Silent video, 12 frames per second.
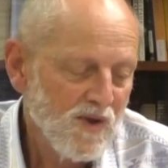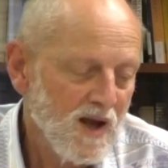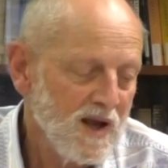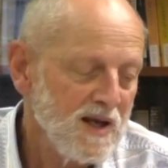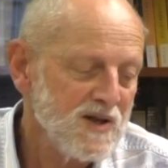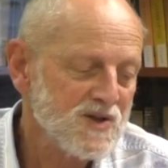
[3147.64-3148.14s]

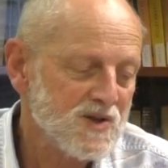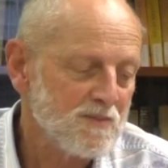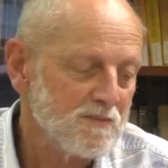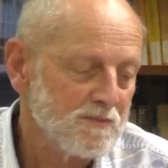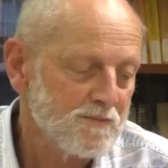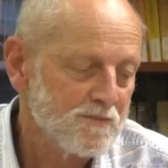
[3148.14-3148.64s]
There
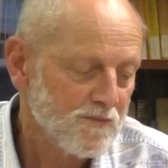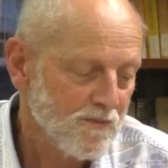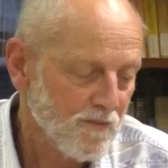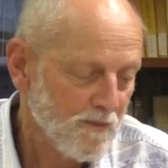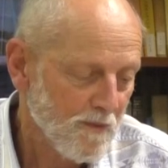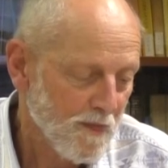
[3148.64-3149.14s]
is
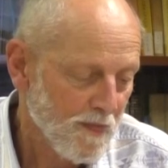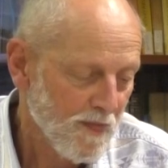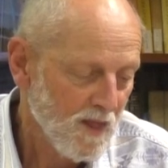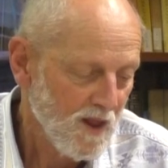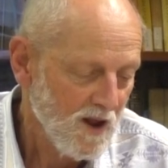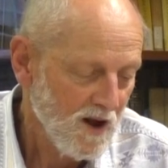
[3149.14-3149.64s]

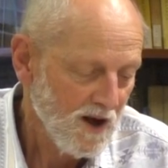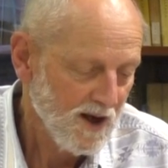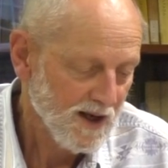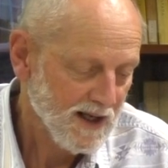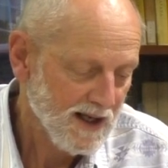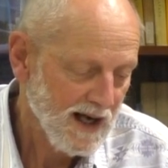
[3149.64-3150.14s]

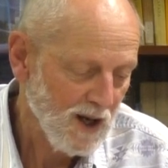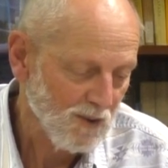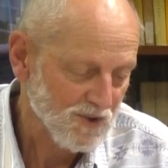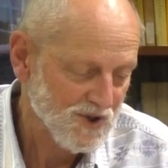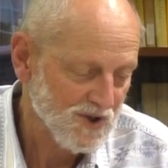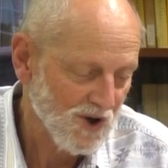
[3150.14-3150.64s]
an
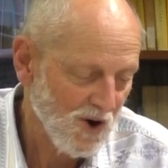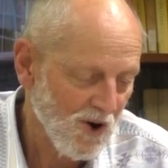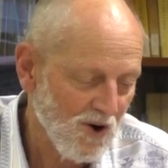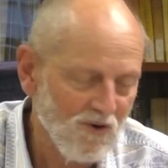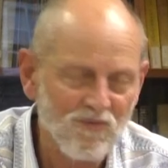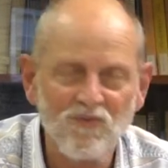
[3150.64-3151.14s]
account
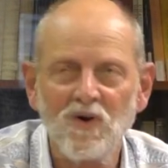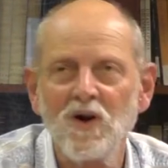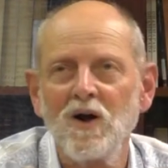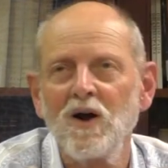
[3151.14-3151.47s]
of